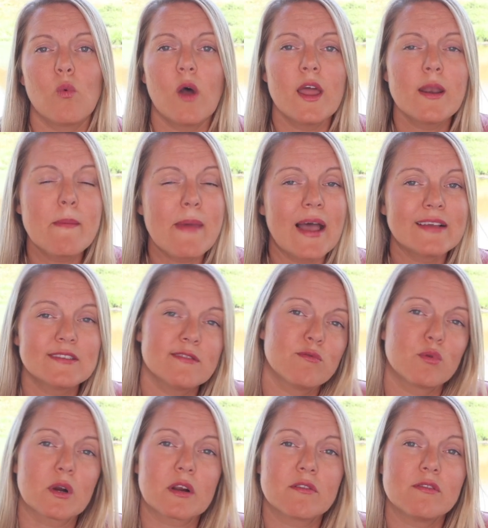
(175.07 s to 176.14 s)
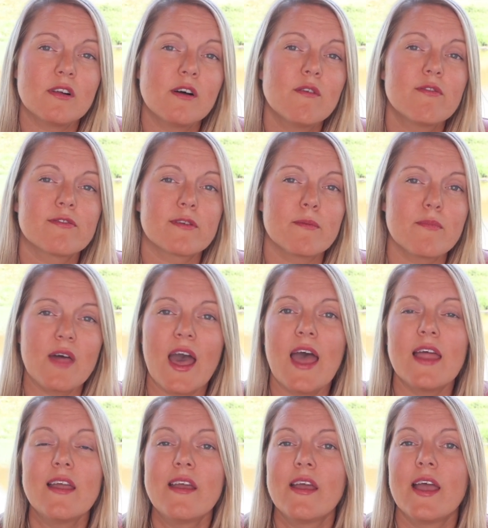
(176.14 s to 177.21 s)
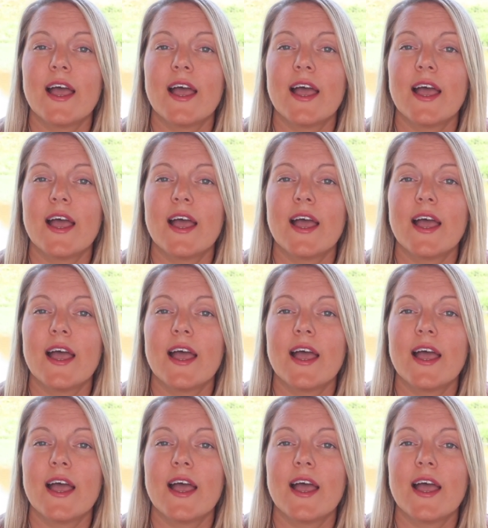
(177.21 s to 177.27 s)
one massive workflow from that,